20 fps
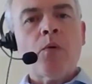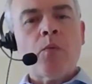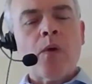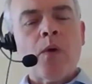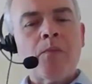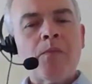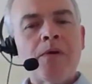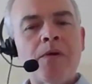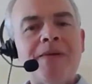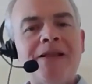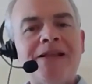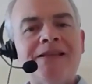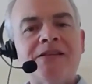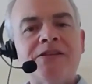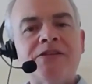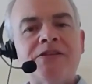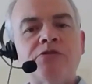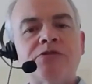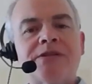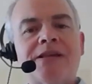When we built the
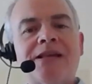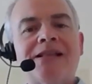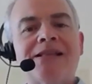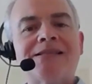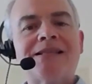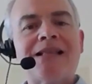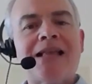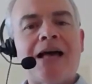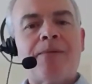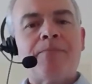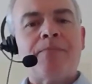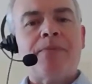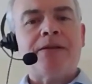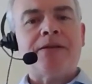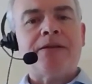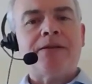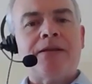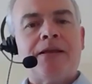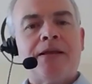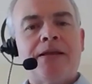new skills lab
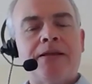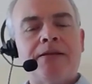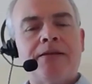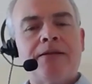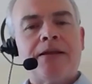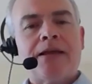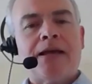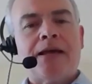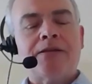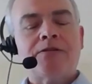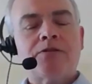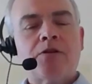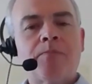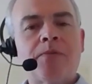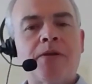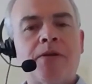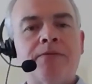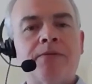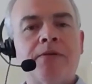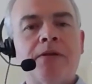in, in
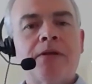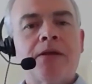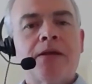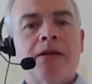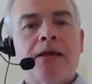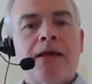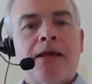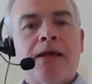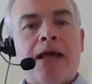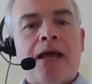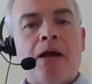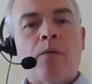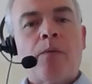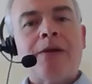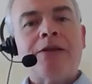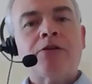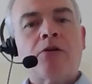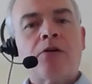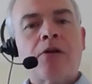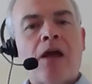Dublin, uh,
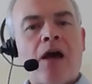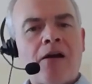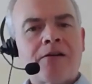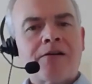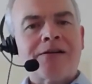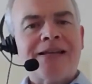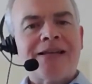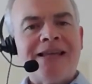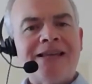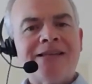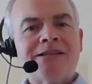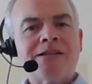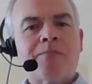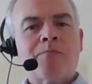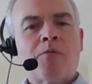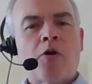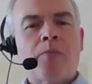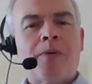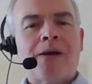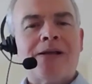we no longer lead our
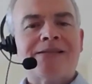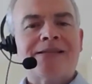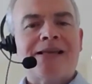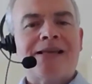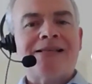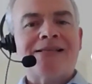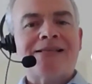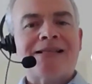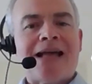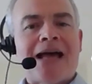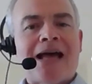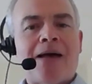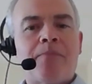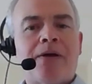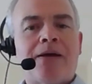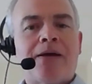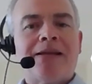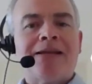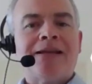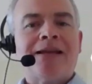mobile skills lab,
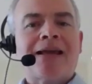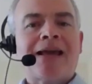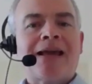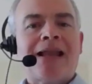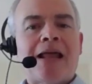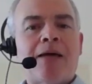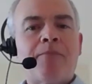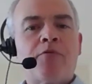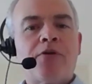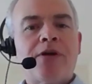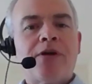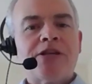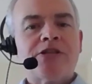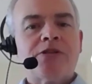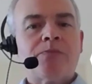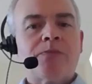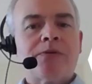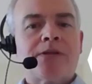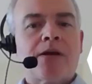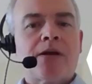and in a
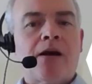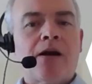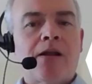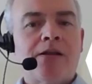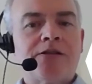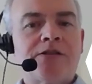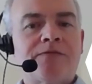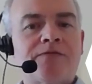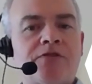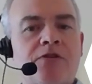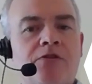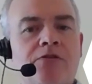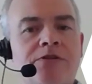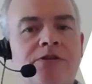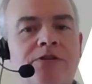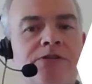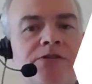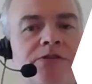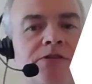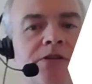collaboration with the College of
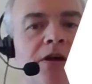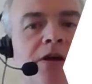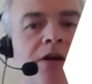Surgeons